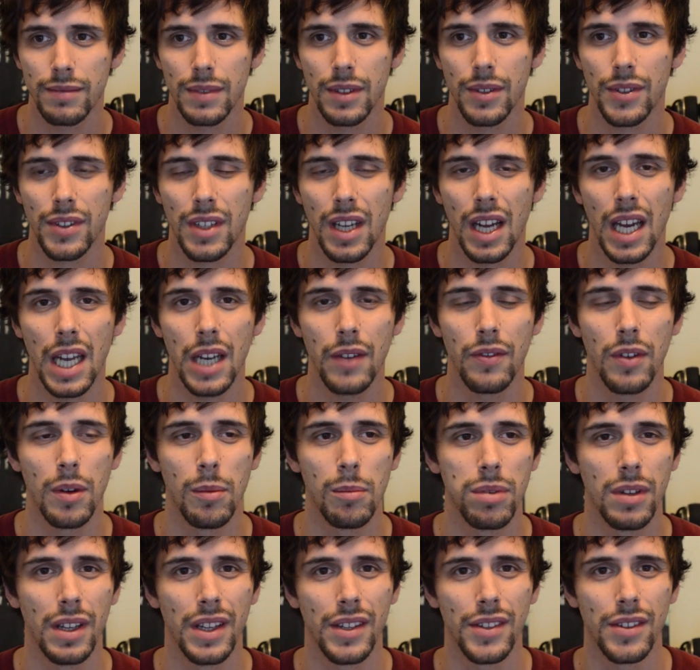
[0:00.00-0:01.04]
It was kind of
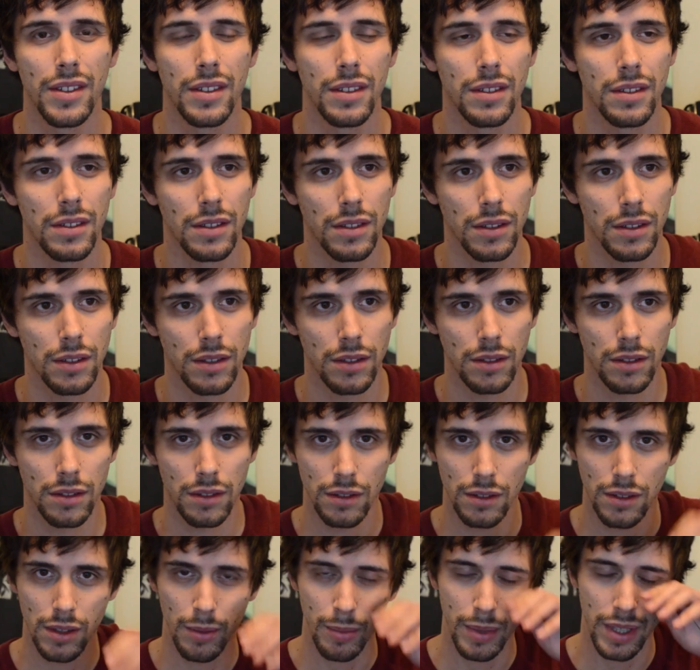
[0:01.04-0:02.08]
unpleasant,
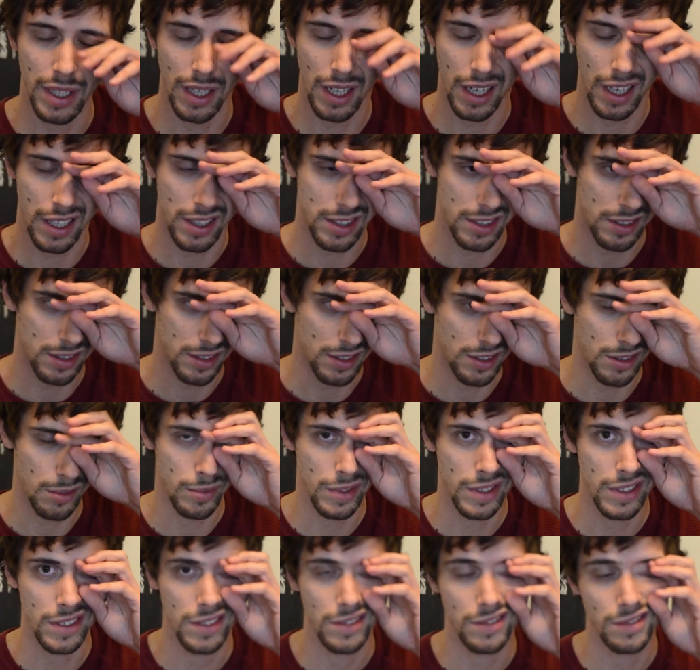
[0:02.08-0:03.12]
to be honest, a little
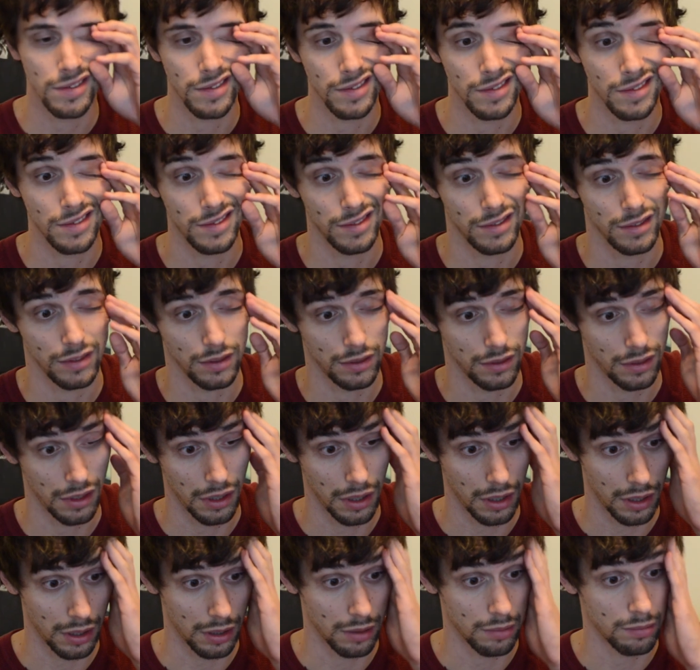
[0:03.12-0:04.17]
bit.
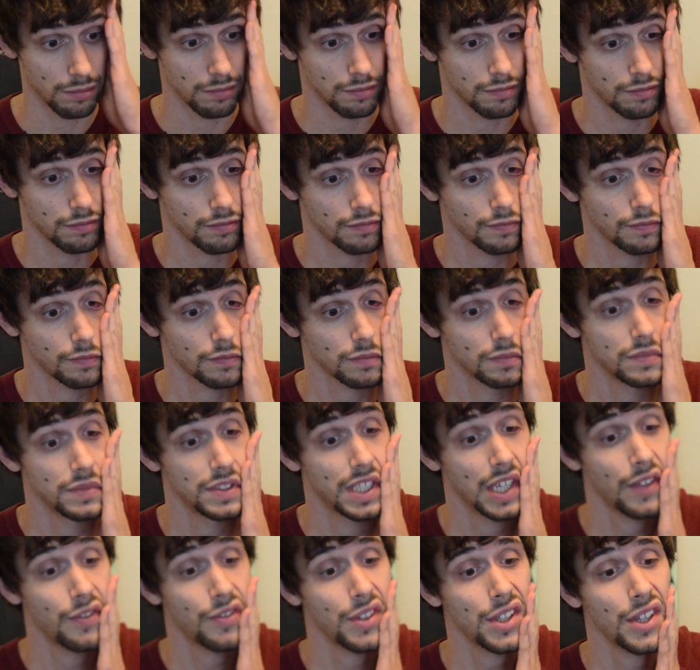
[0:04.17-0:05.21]
Um,
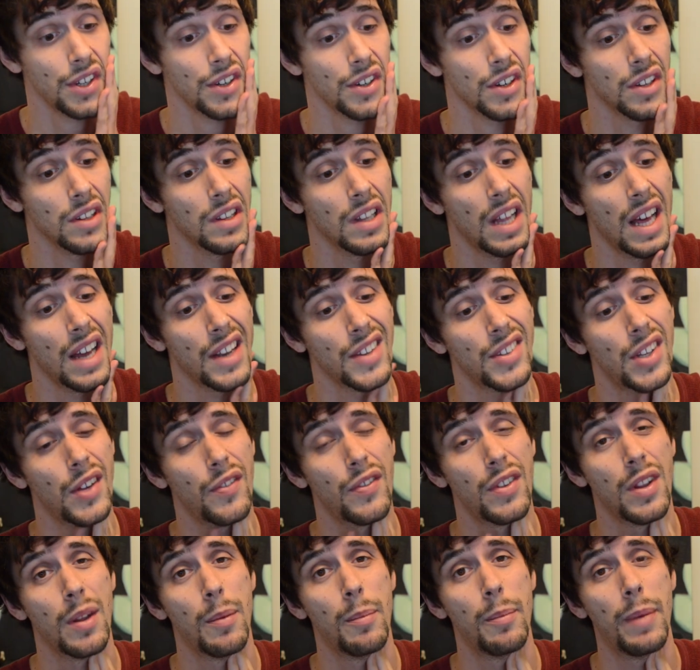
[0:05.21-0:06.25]
definitely heard a lot of
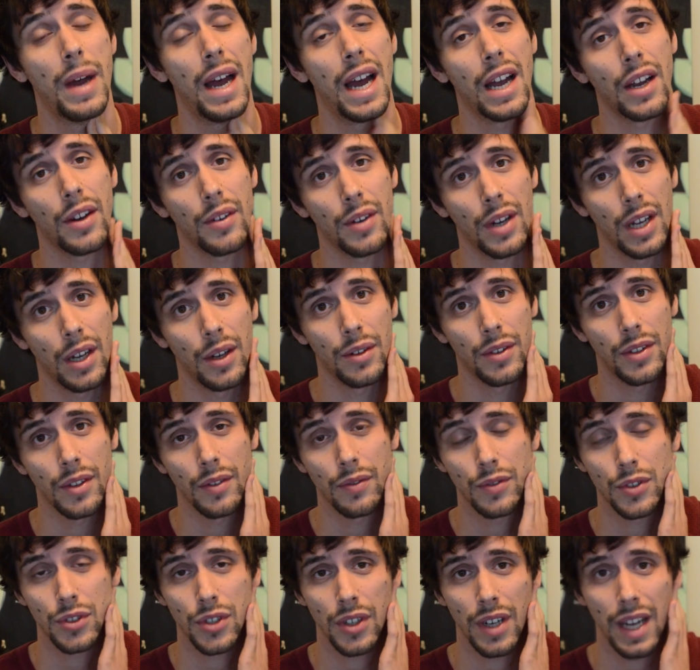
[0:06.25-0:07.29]
stuff in the background
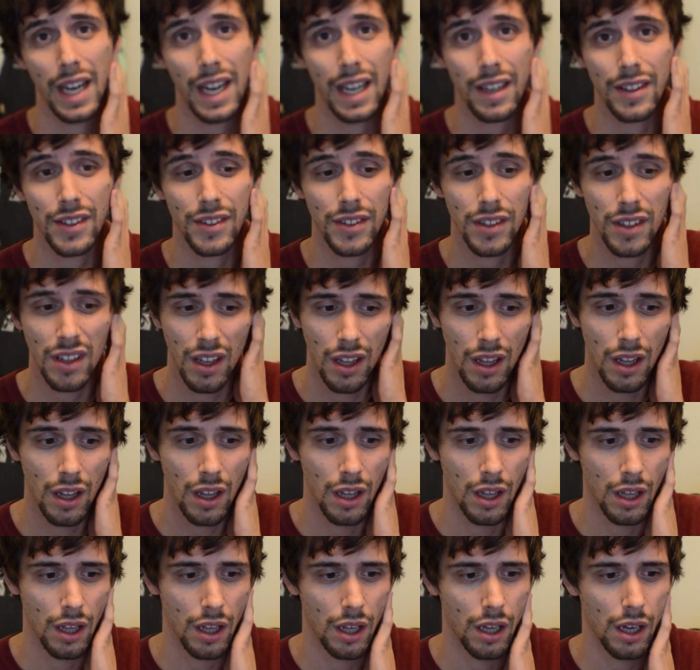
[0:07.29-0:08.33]
of tracks.
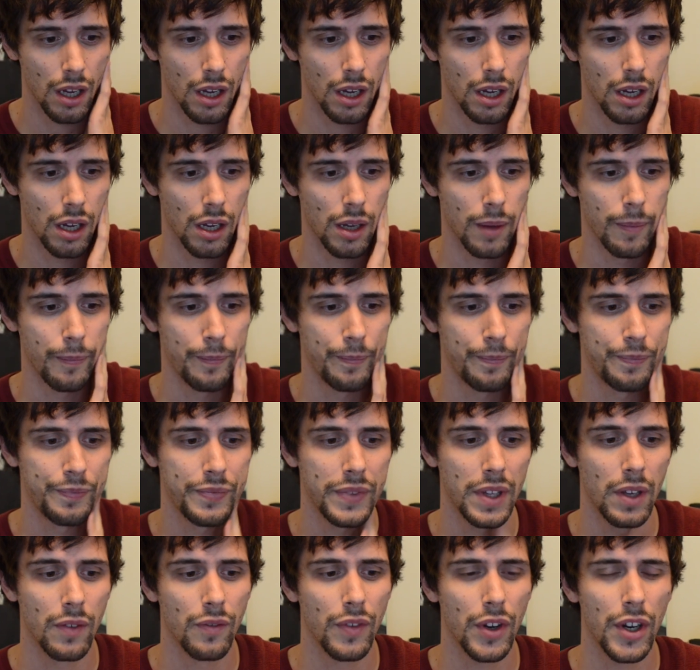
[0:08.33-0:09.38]
Um,
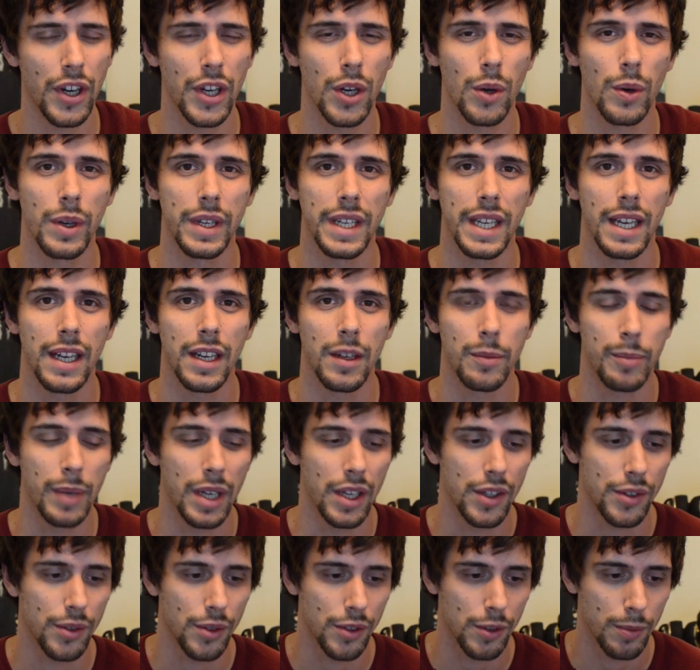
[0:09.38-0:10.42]
very organic
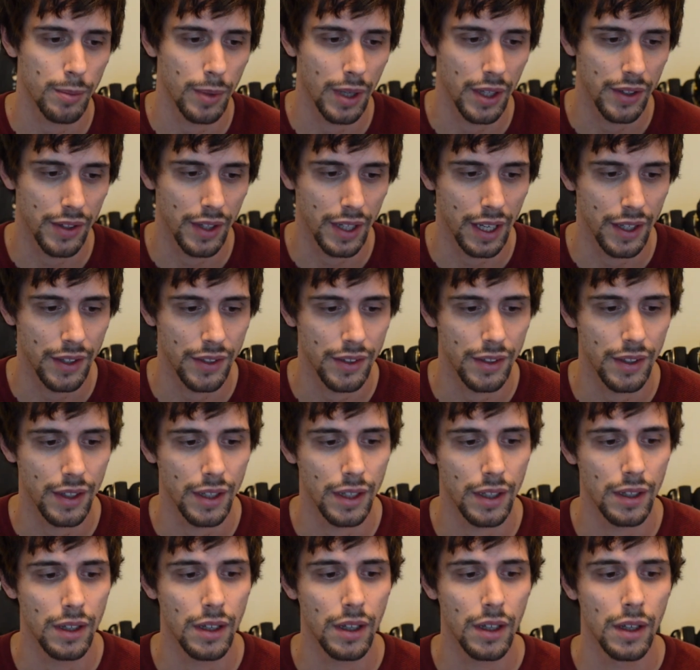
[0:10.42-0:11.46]
bass response, like I
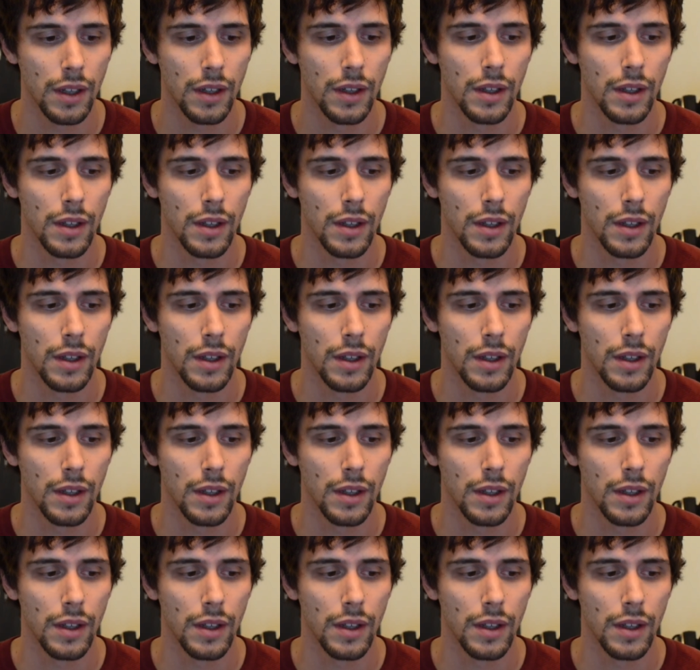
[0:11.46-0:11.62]
said.